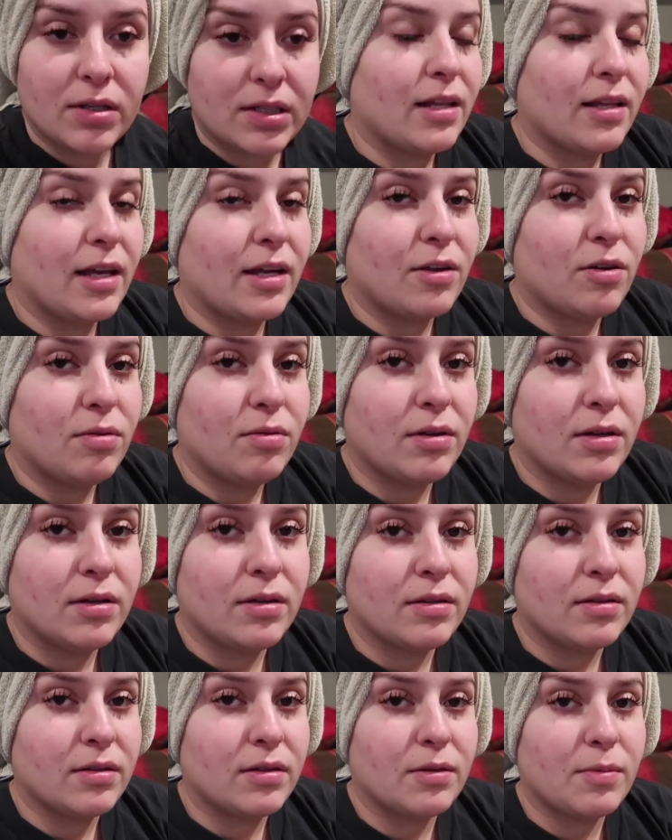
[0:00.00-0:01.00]
Like, like
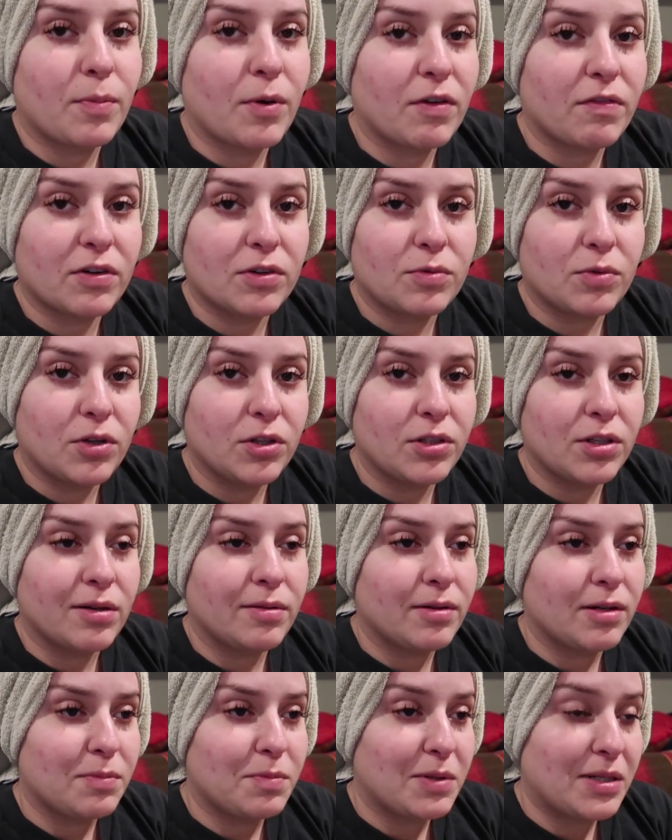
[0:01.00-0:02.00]
in the perfect world,
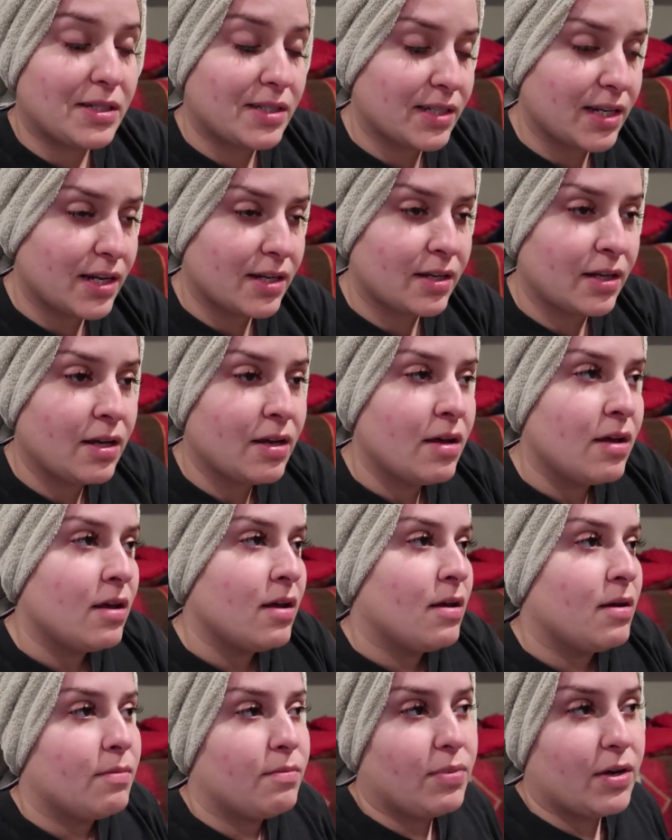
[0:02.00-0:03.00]
nobody would be sick,
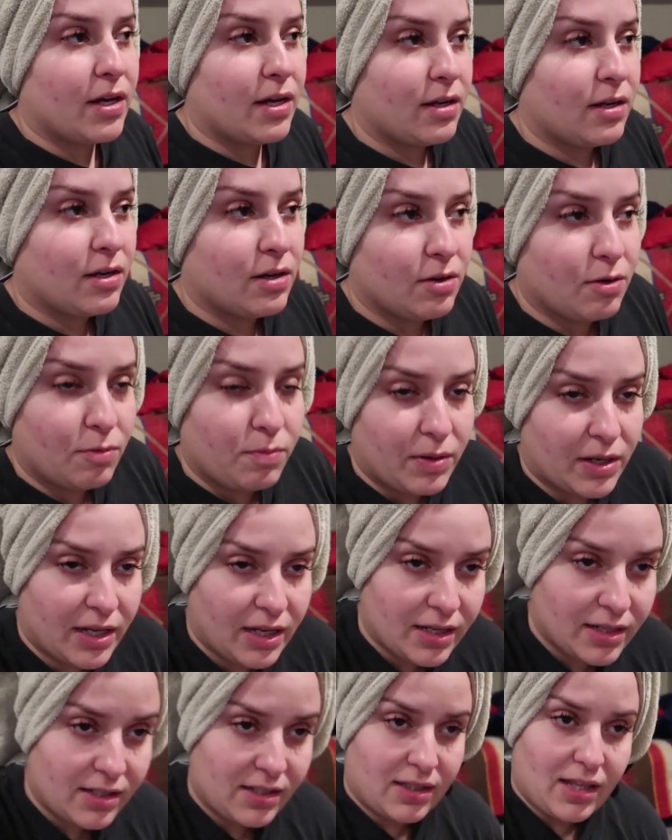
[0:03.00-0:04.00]
but you know,
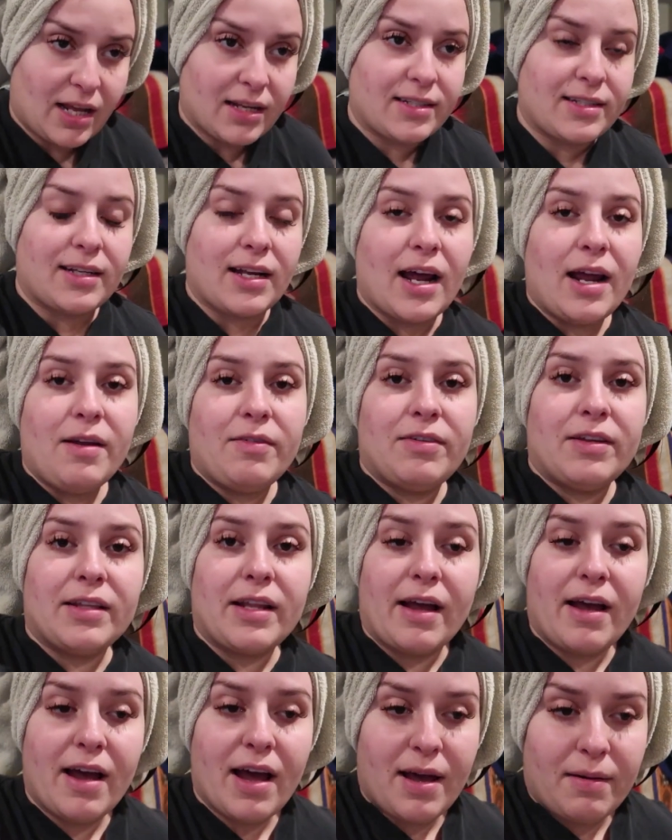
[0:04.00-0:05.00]
because that's life and
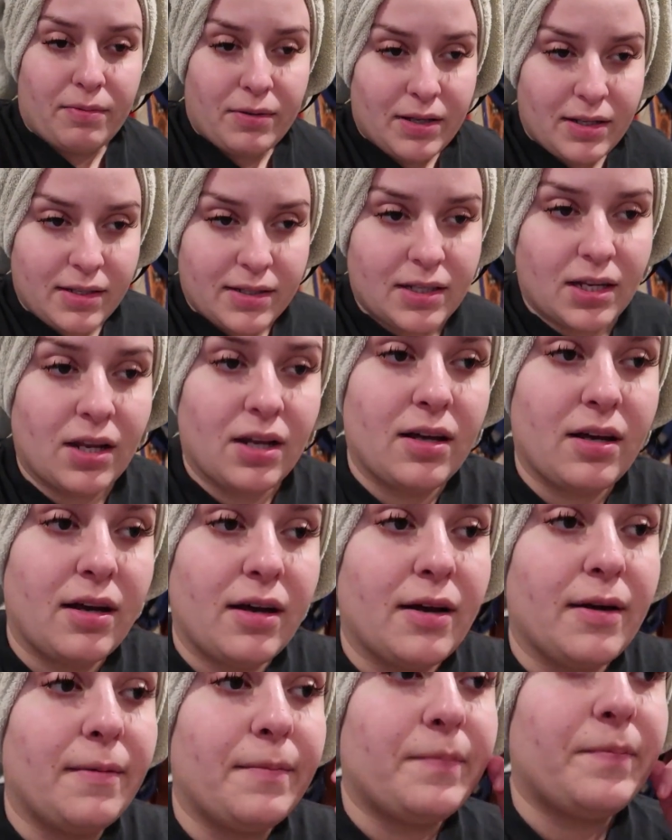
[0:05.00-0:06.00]
that happens.
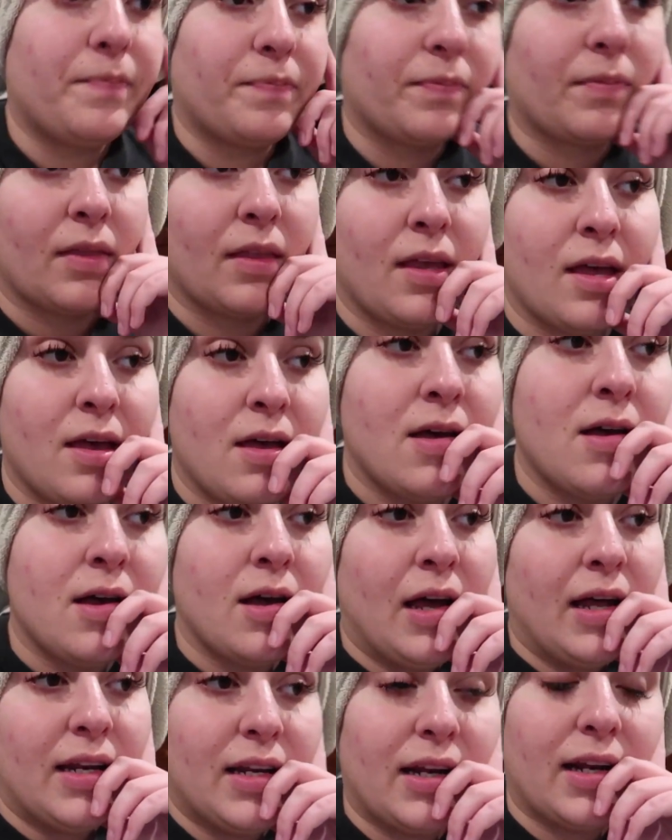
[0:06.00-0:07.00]
Um,
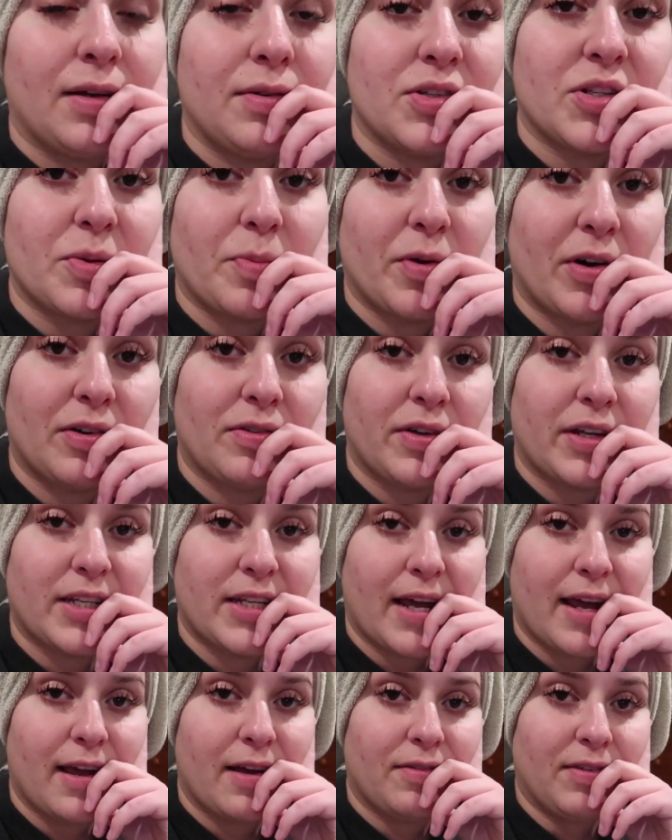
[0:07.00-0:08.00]
Today was the perfect
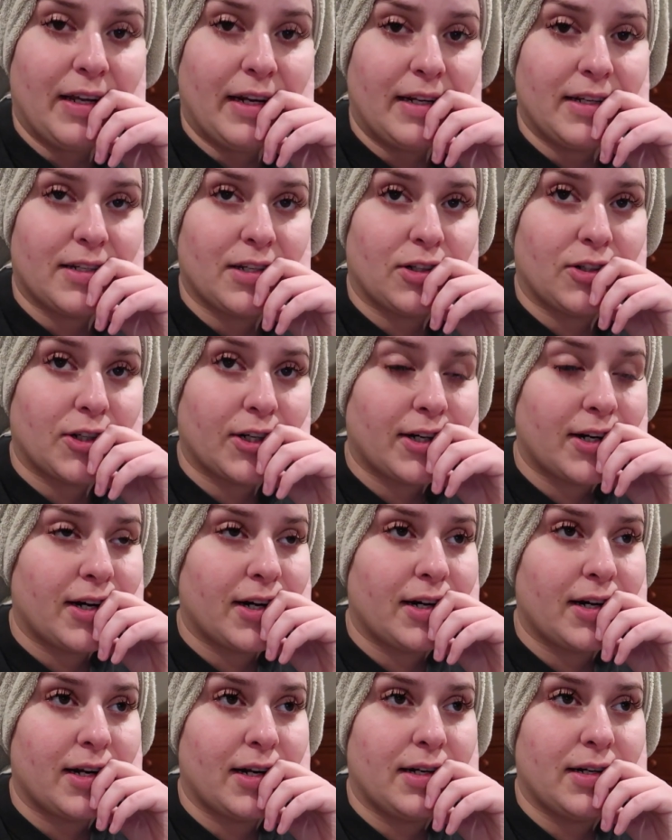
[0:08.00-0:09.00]
day of getting to
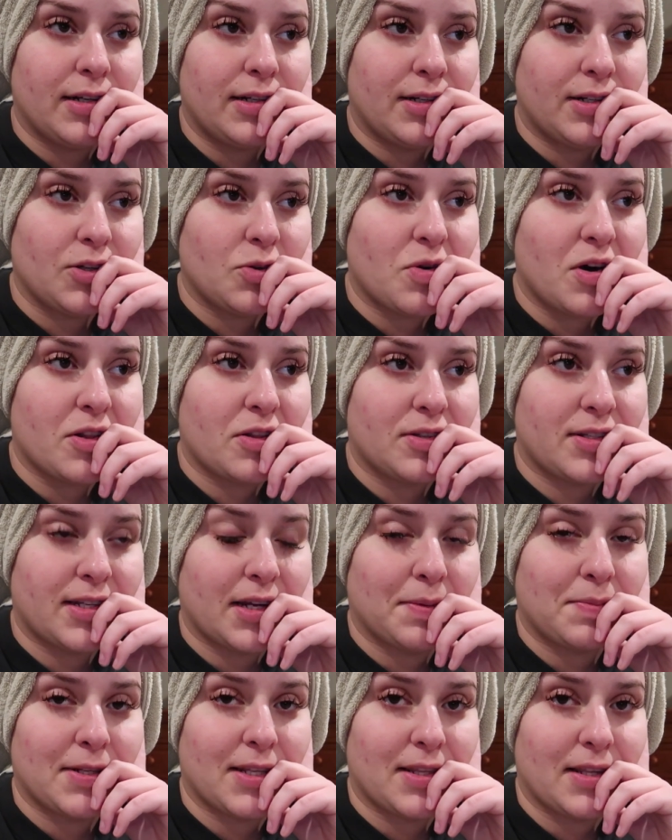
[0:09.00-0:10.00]
learn and do all those
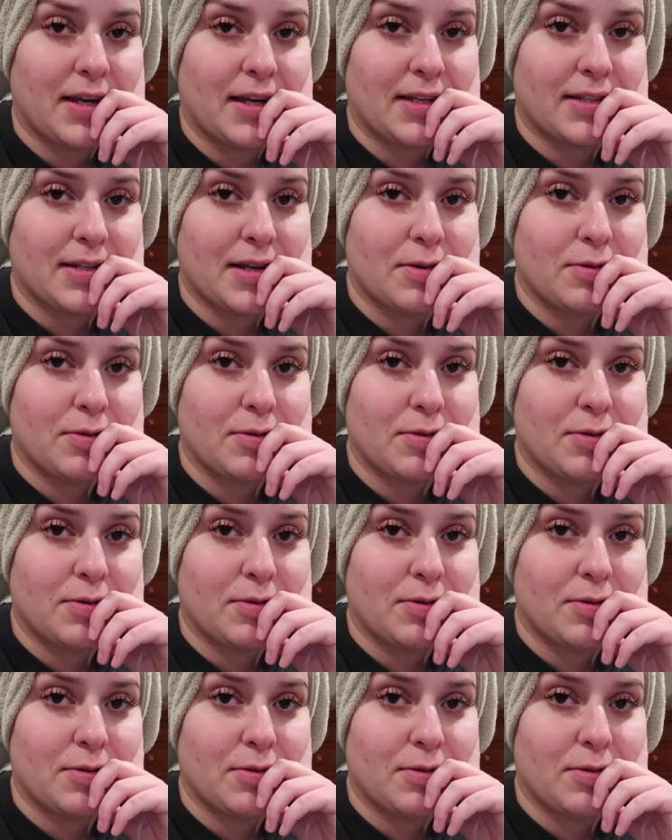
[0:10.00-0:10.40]
types of things.